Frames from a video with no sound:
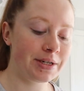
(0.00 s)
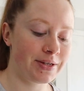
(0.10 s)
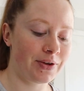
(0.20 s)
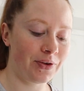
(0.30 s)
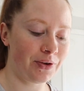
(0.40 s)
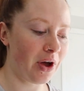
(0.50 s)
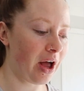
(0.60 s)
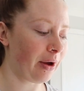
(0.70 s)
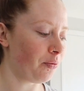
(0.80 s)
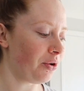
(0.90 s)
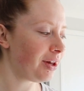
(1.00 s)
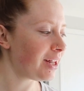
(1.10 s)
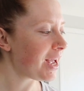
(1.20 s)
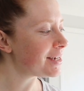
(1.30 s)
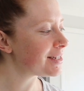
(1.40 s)
so I
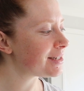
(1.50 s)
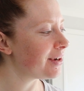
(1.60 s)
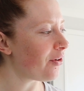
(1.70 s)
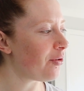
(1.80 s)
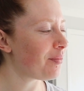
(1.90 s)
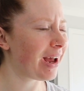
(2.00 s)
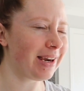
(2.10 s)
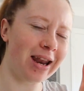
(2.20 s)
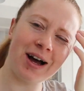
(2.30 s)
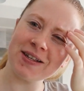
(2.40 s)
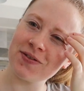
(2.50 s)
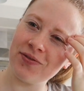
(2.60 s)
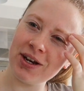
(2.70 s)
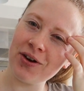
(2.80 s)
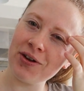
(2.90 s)
realized on my last
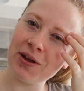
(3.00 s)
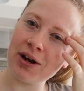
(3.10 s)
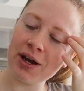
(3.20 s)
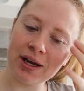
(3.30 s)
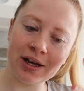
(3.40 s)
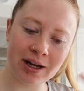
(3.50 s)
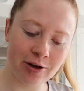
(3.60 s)
video that I